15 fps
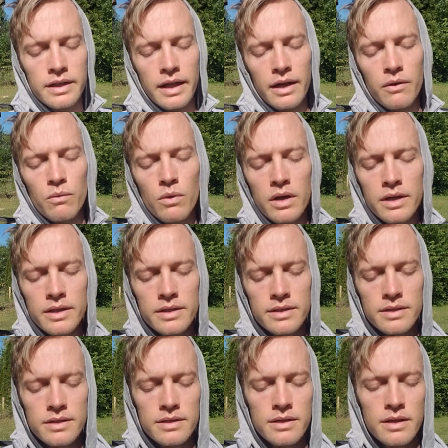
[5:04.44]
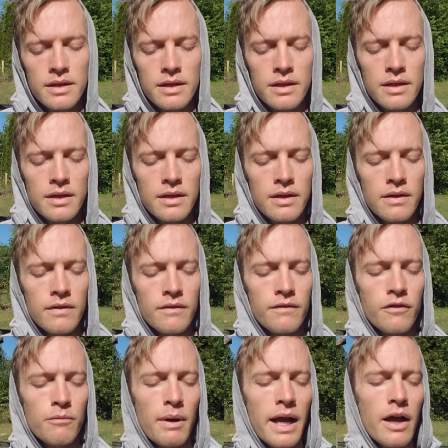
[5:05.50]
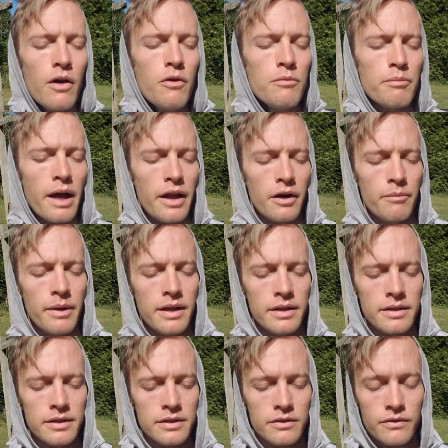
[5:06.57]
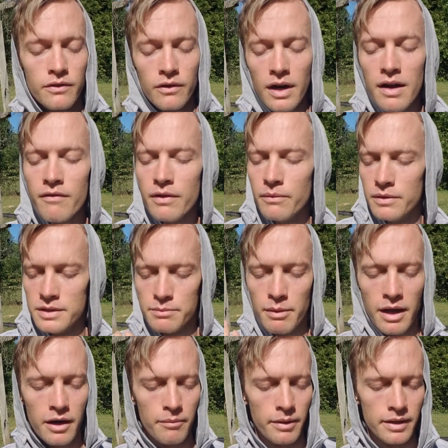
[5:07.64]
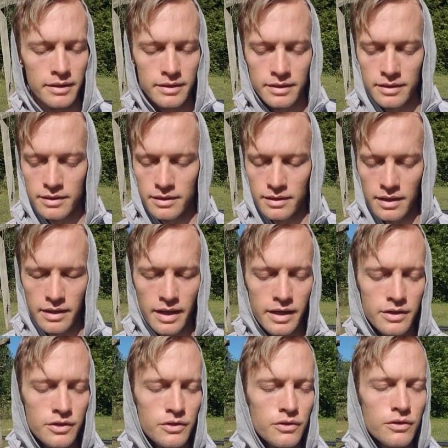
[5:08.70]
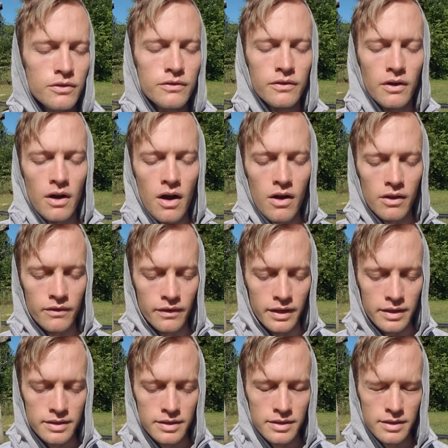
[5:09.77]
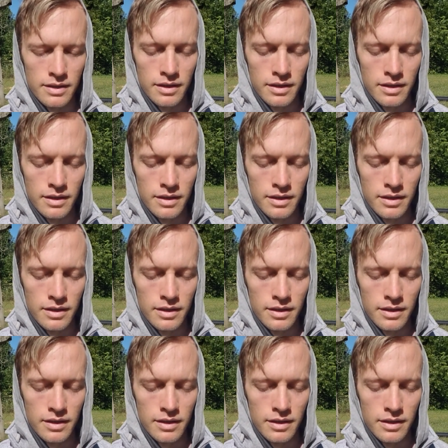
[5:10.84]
like what is for my own betterment is for everyone's betterment. And that is true for all of us.